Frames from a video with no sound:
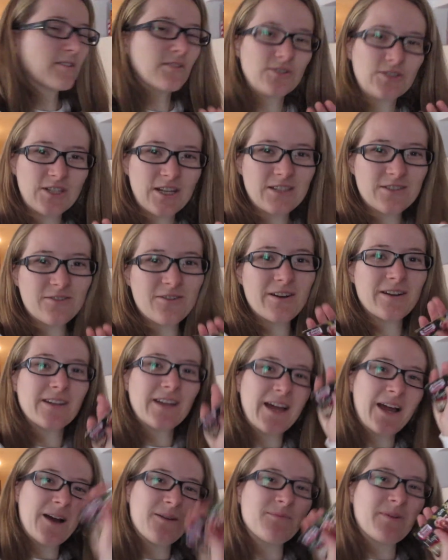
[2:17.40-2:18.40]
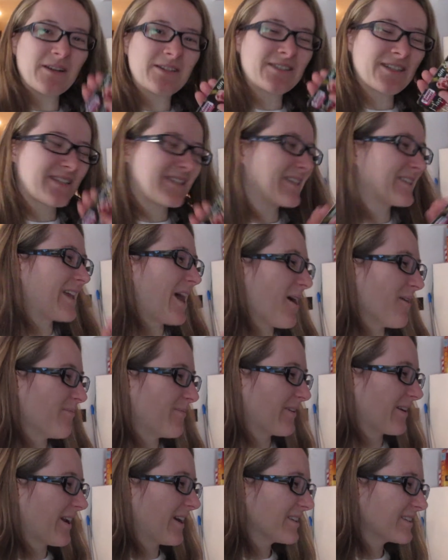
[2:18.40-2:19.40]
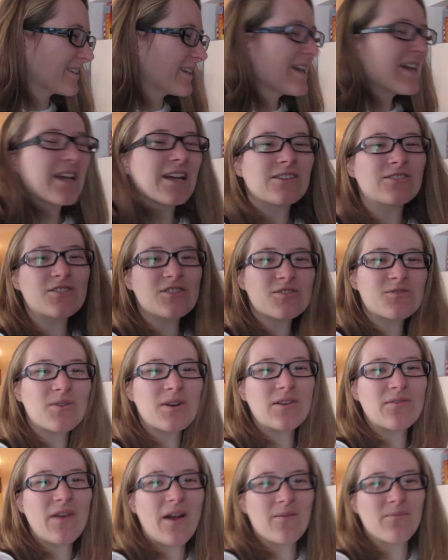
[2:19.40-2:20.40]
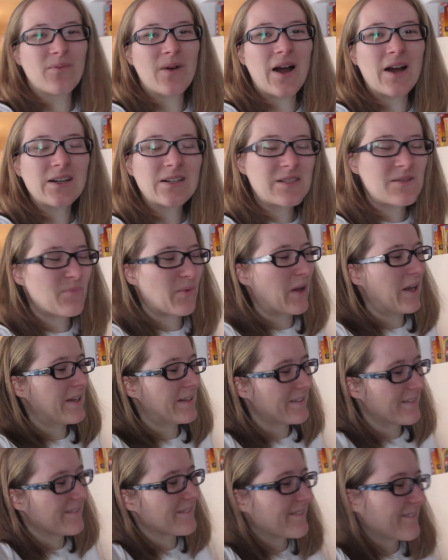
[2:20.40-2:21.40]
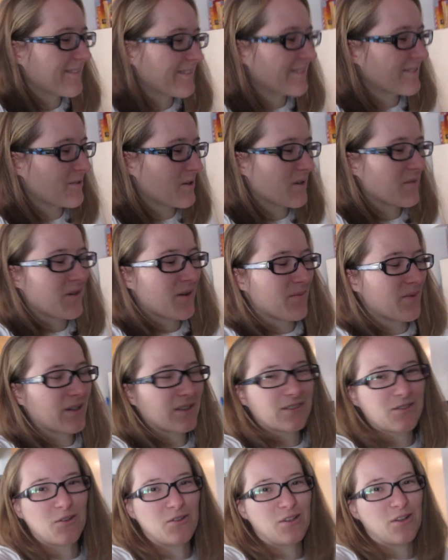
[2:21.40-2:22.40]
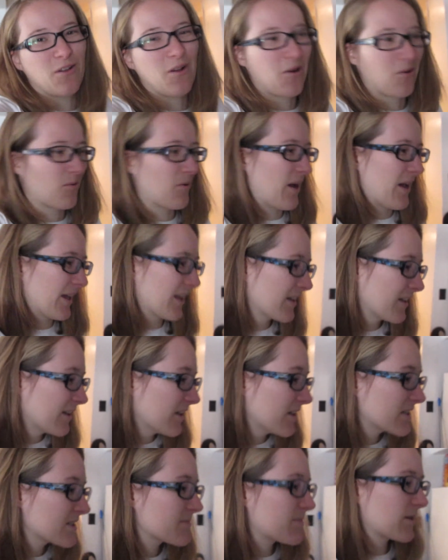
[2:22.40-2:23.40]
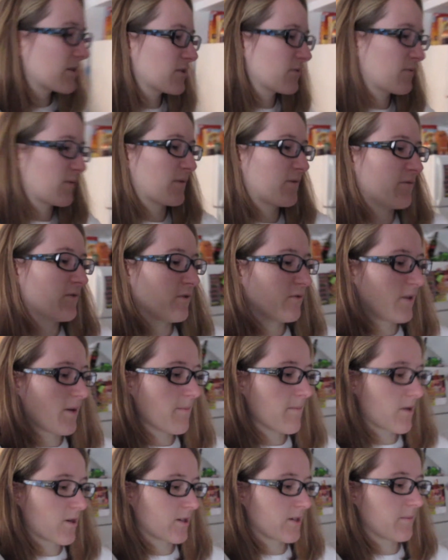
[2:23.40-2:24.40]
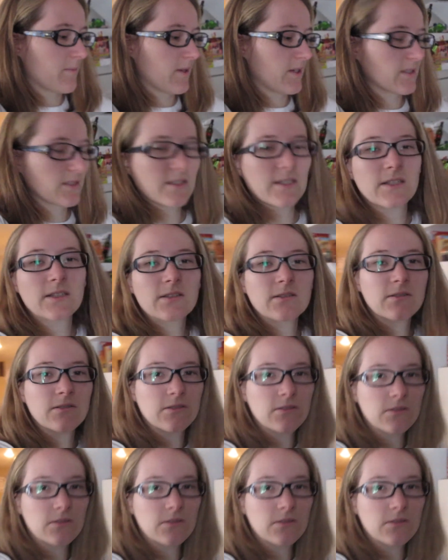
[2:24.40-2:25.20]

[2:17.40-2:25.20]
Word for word: She has no idea how much this is helping us. It's just 25 bucks, but 25 bucks goes a long way, especially for food at Market Basket.